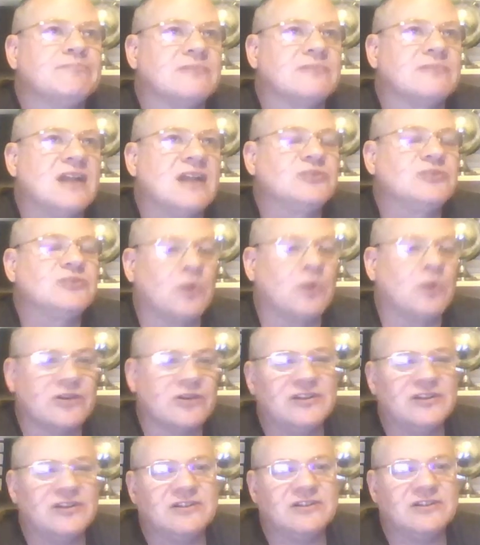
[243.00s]
it's worth
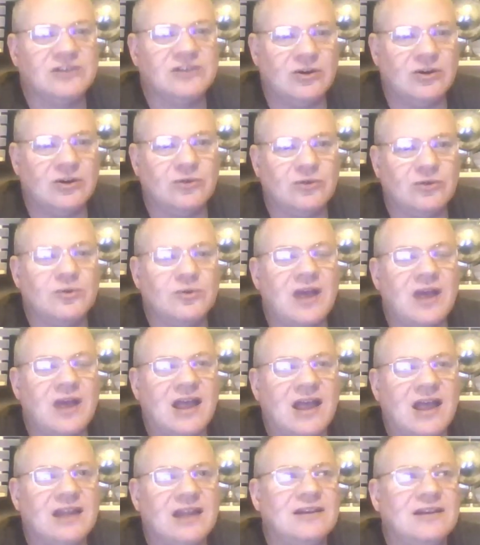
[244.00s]
it to go
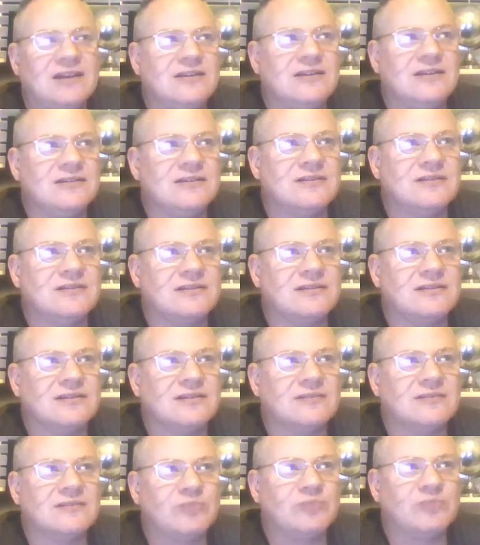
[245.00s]
and
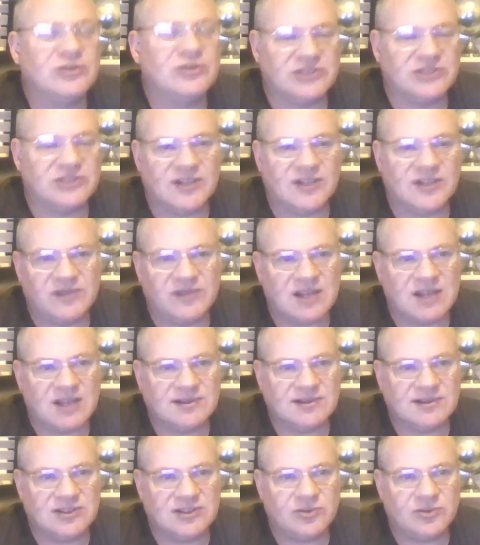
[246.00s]
put yourself in that
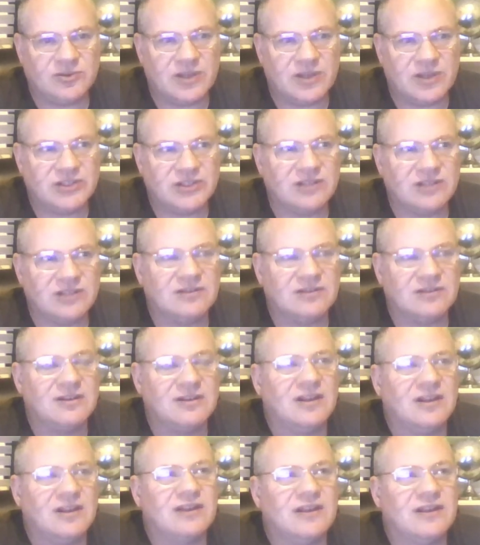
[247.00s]
situation
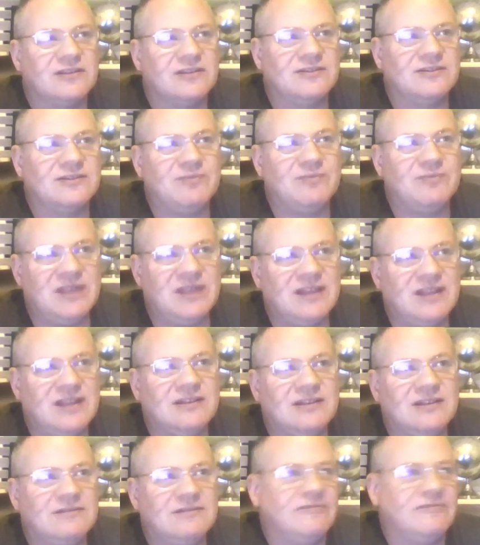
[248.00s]
to be
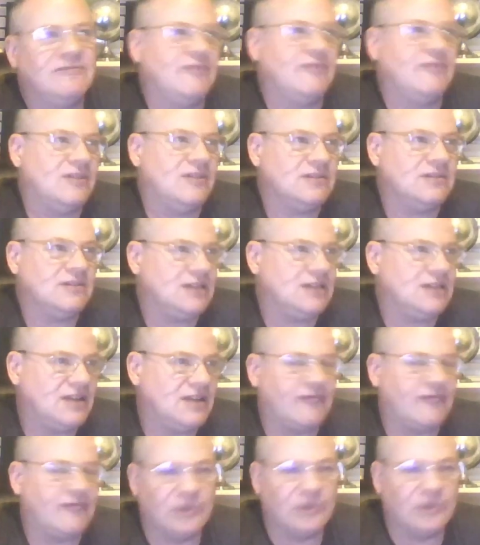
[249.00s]
in
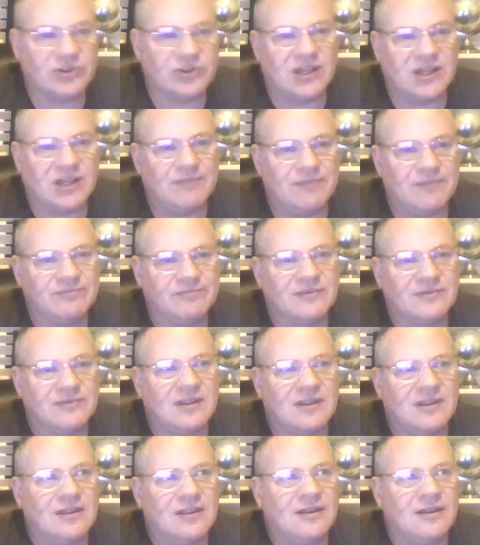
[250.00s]
that floor time.
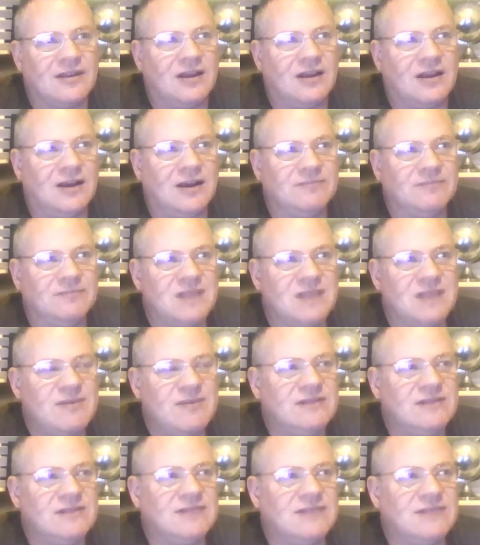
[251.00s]

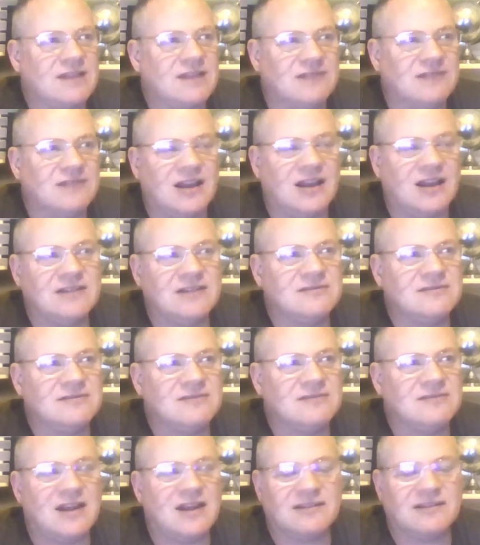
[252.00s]
Maybe like 9
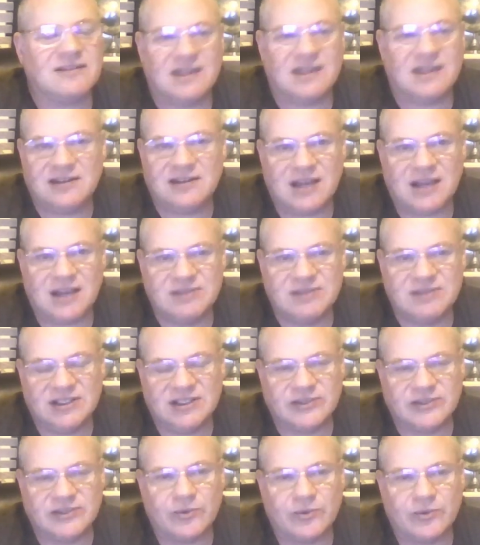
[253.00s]
out of 10 times it
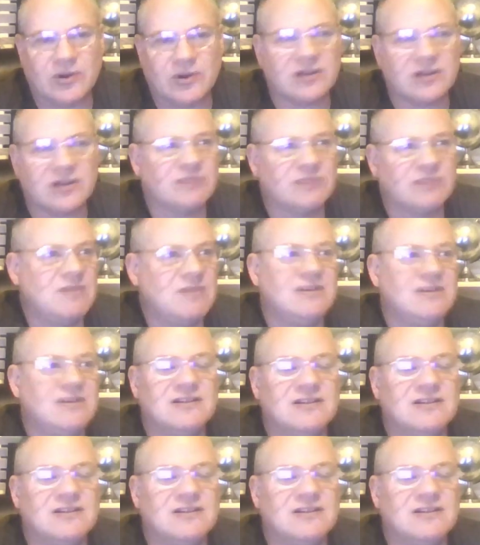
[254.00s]
doesn't work. Maybe